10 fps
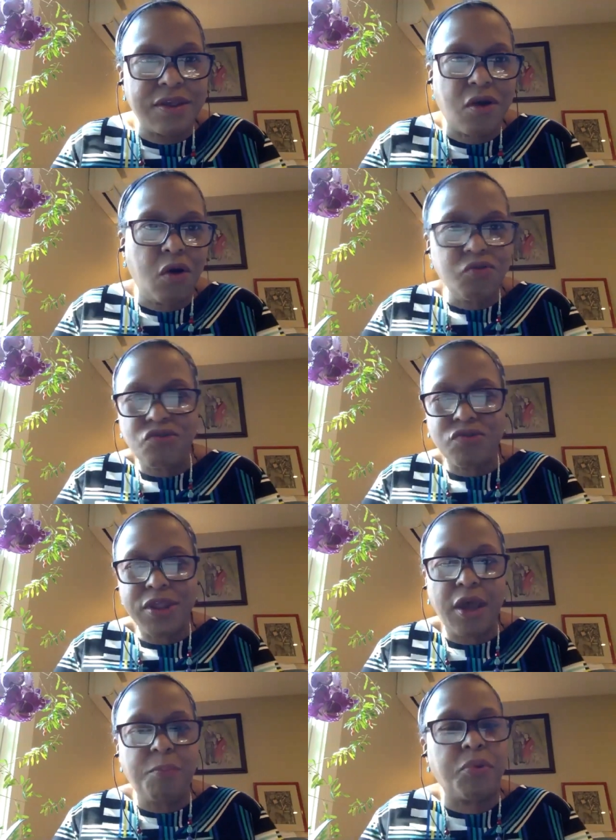
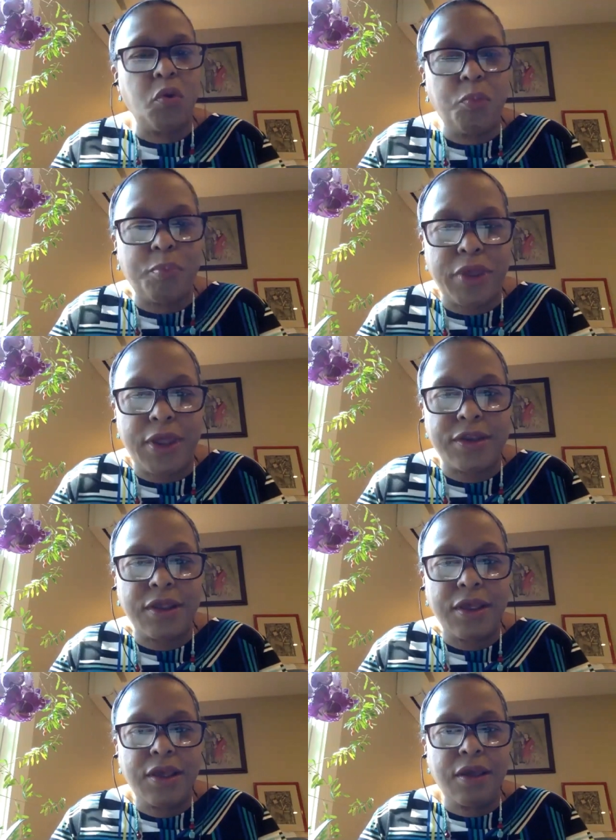culturally appropriate.
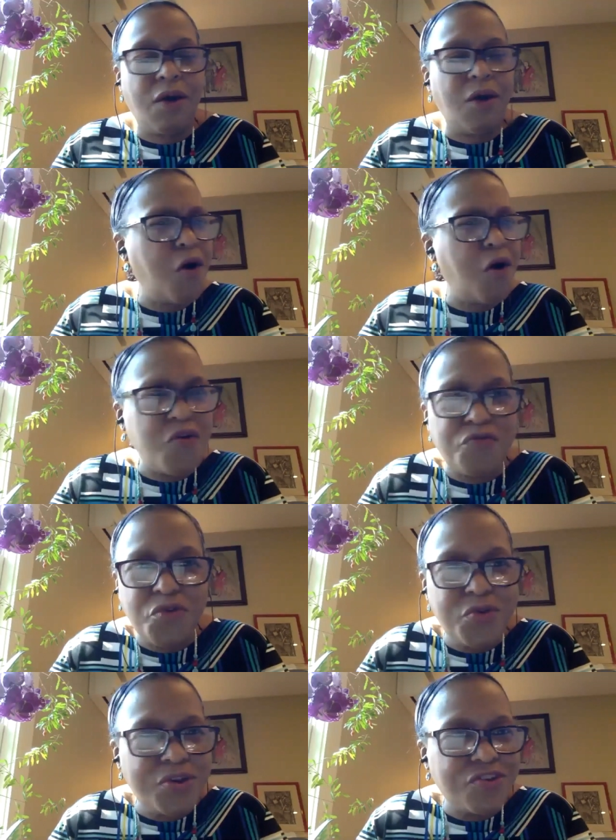All
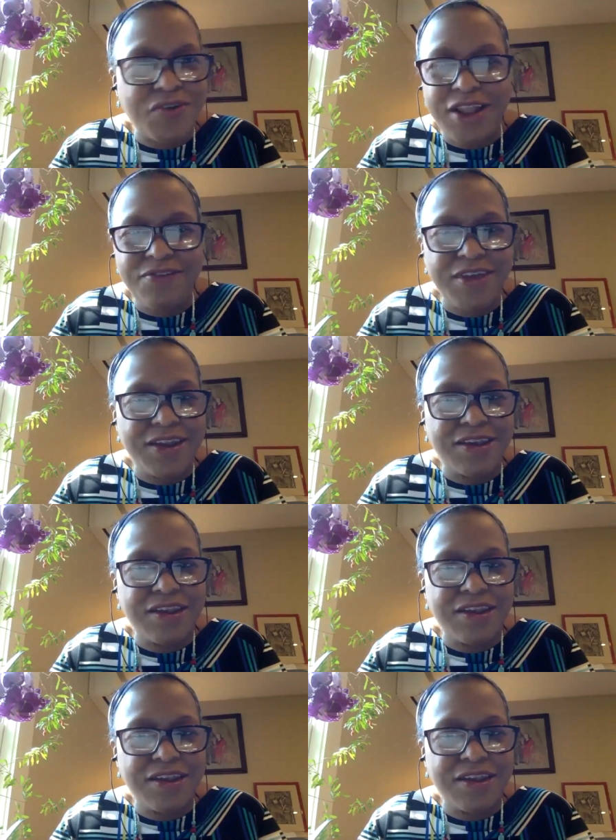food is relevant.